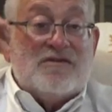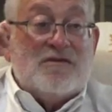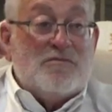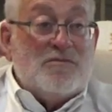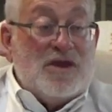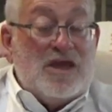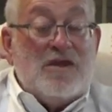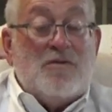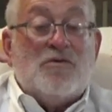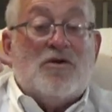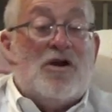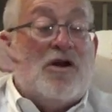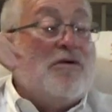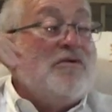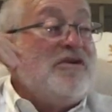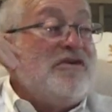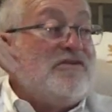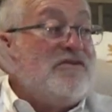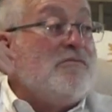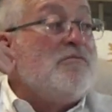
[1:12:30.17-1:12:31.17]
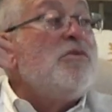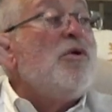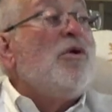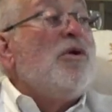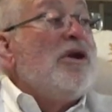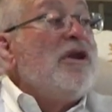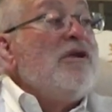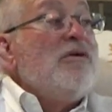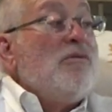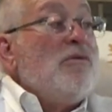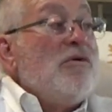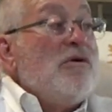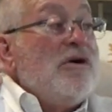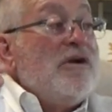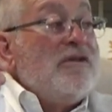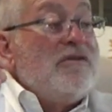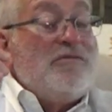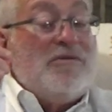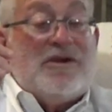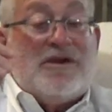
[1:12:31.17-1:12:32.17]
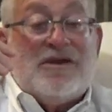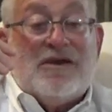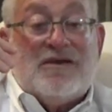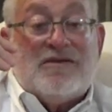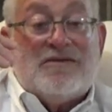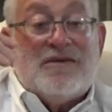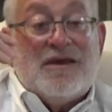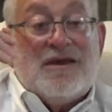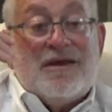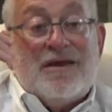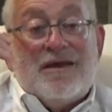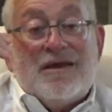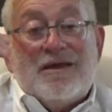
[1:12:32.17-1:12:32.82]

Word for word: to me were always important awards because